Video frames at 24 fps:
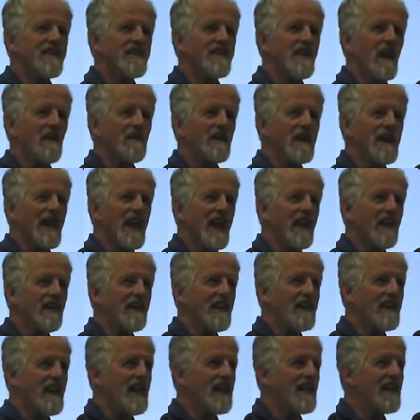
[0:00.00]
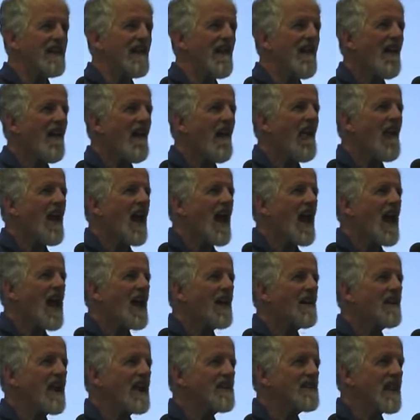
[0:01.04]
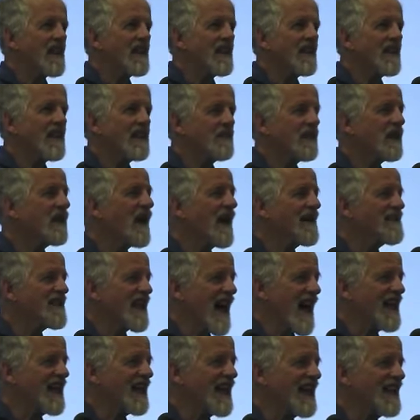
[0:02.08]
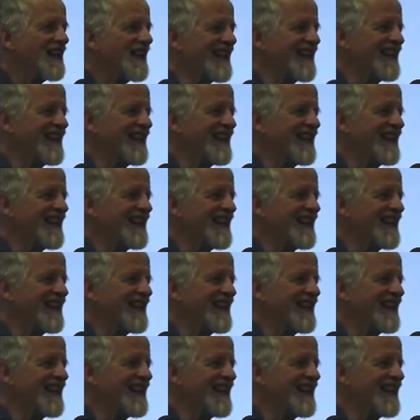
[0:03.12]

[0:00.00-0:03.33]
calming down, and then they said, can we go outside again?